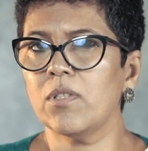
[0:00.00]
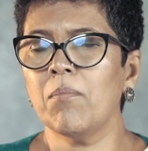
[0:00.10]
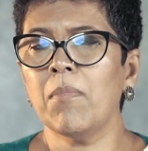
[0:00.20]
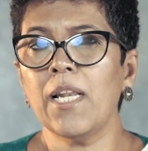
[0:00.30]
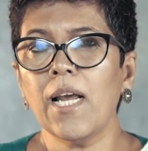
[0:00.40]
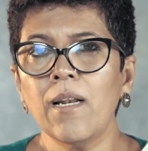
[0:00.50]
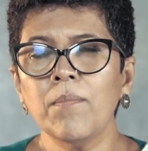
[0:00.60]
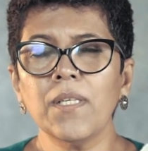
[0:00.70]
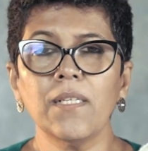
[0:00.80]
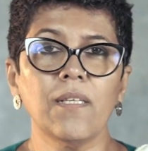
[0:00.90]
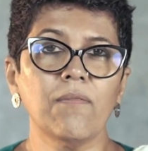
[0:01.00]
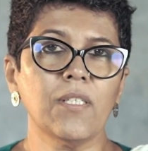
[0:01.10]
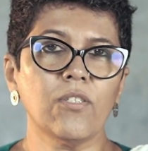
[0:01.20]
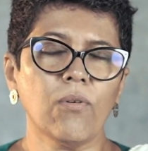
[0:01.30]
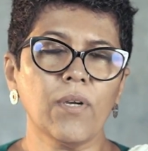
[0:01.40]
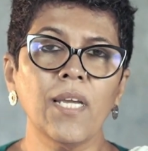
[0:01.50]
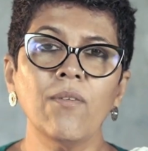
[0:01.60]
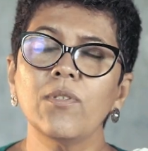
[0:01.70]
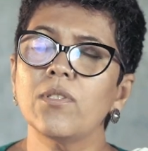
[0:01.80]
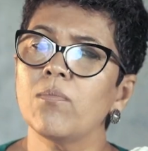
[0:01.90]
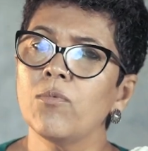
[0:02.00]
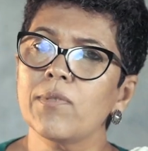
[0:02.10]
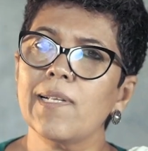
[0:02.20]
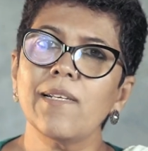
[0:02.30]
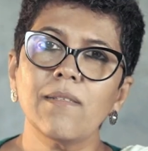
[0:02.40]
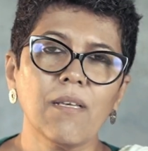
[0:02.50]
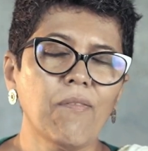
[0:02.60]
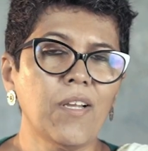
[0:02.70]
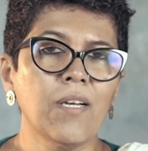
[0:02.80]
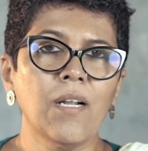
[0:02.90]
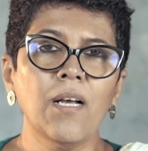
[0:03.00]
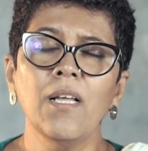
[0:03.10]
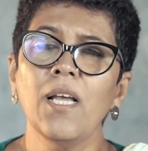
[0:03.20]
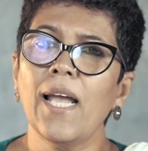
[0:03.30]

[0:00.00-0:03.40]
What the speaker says: The Malayalam that they were talking was mostly Savarna